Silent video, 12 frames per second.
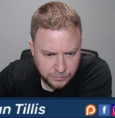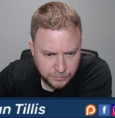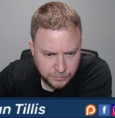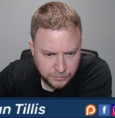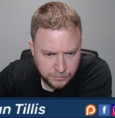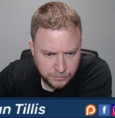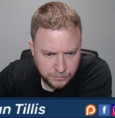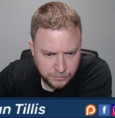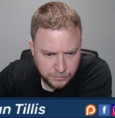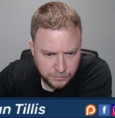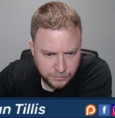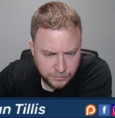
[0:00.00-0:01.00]

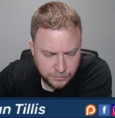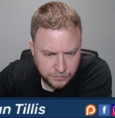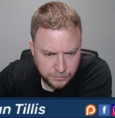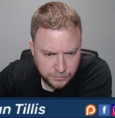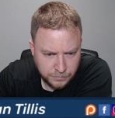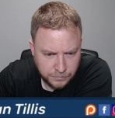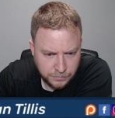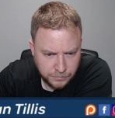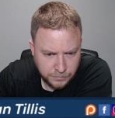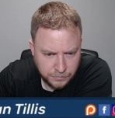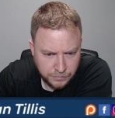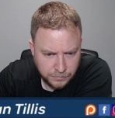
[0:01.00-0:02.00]

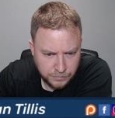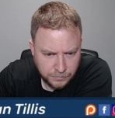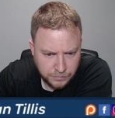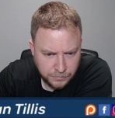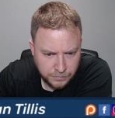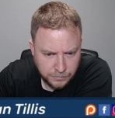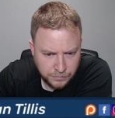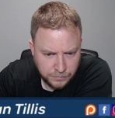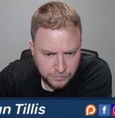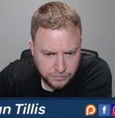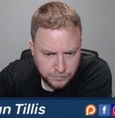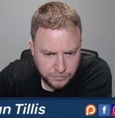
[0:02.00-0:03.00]

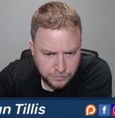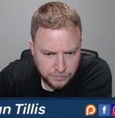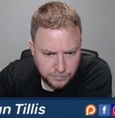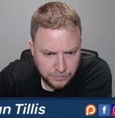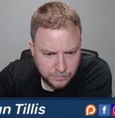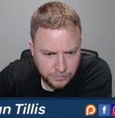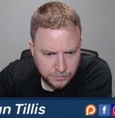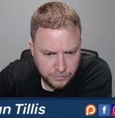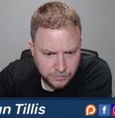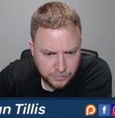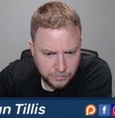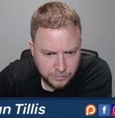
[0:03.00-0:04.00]

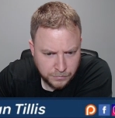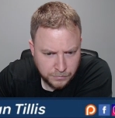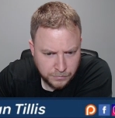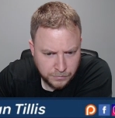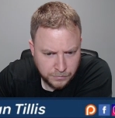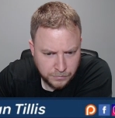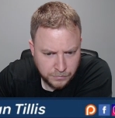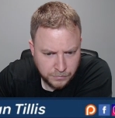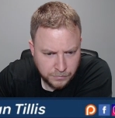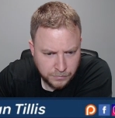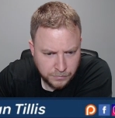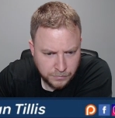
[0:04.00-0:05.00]

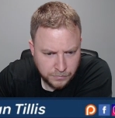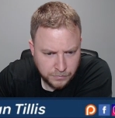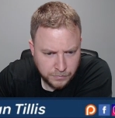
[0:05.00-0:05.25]
(no one is talking)